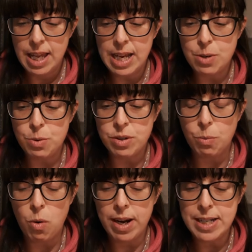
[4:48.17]
It was a
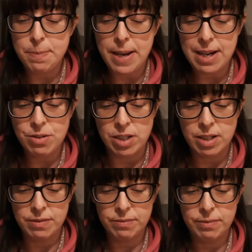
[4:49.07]
white
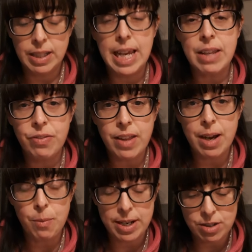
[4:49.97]
powder. In
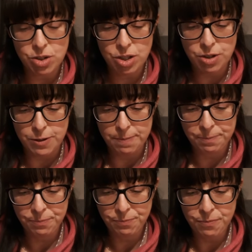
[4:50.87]
that went too.
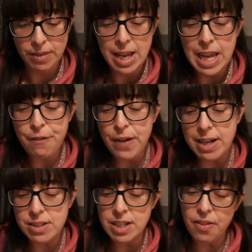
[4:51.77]
He
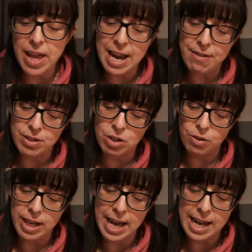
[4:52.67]
found another
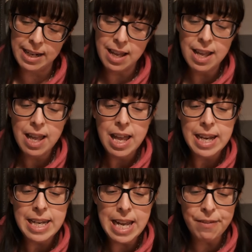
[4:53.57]
aerosol can.
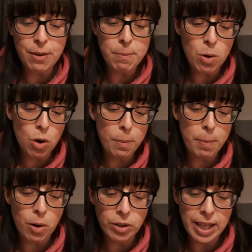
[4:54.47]
Never more
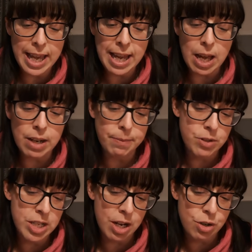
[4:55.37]
ponking
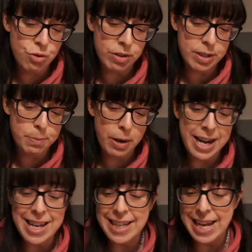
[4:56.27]
deodorant
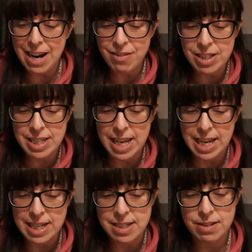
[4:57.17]
spray,
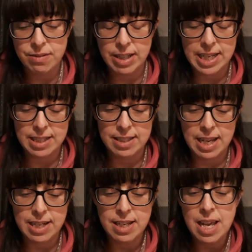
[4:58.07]
guaranteed, it
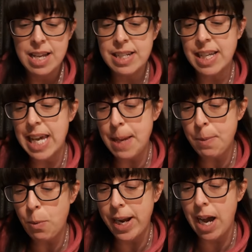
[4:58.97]
said, to
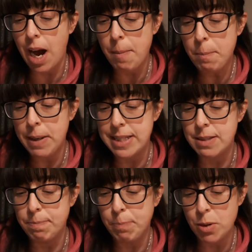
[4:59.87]
keep away
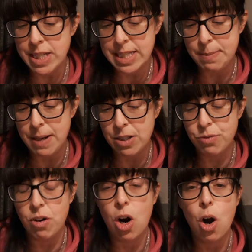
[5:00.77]
unpleasant body smells
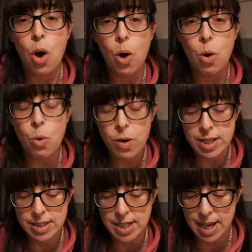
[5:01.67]
for a whole
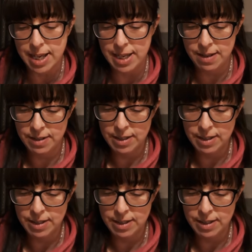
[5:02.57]
day.